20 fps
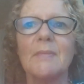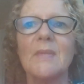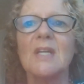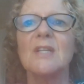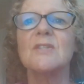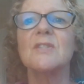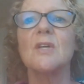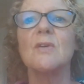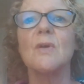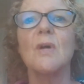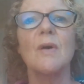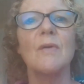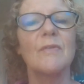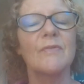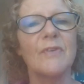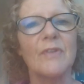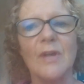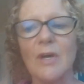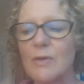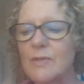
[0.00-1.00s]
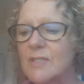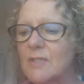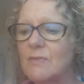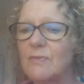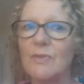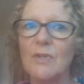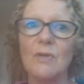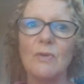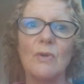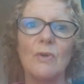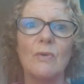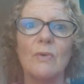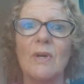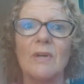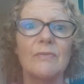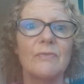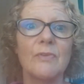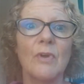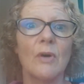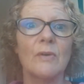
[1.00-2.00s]
So, for those of you who
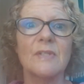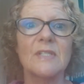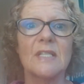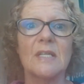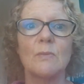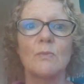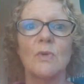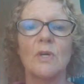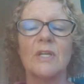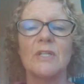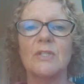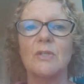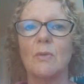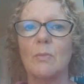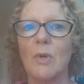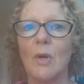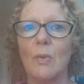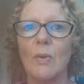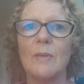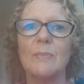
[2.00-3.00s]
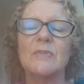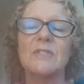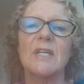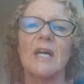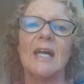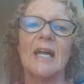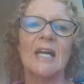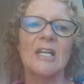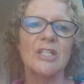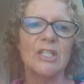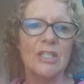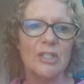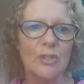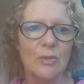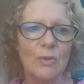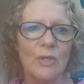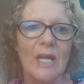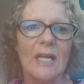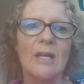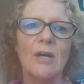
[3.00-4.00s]
have not seen what I do on my website, I actually
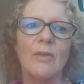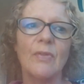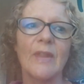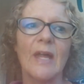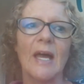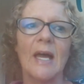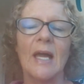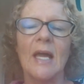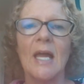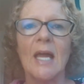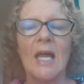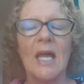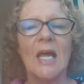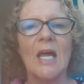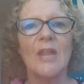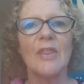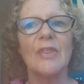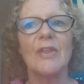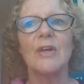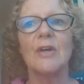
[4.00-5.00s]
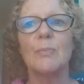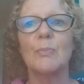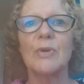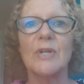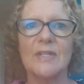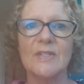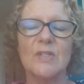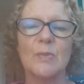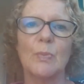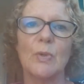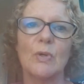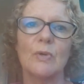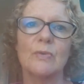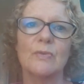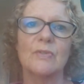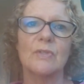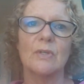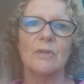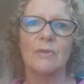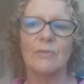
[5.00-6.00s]
do lay on there the
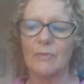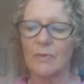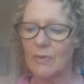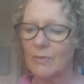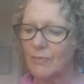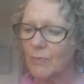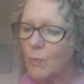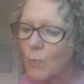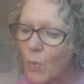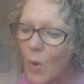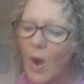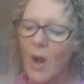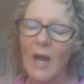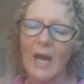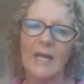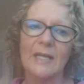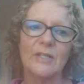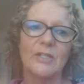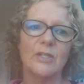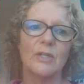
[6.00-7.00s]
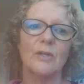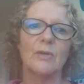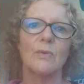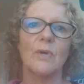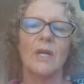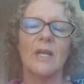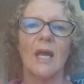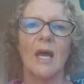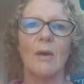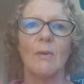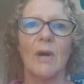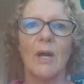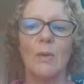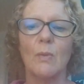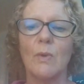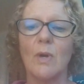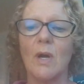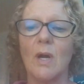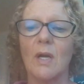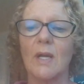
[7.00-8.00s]
principles of, of what I do and how I
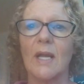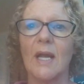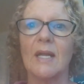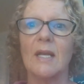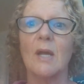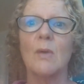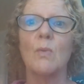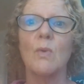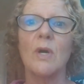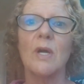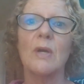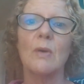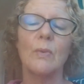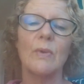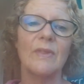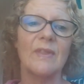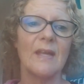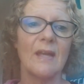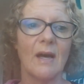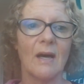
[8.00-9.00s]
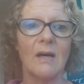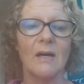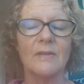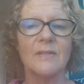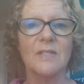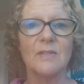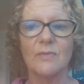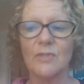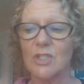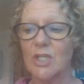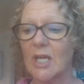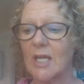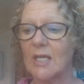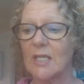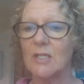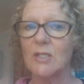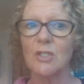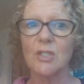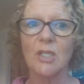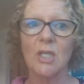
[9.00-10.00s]
work. And I work with the Art of
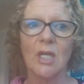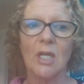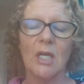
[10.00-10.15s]
Change,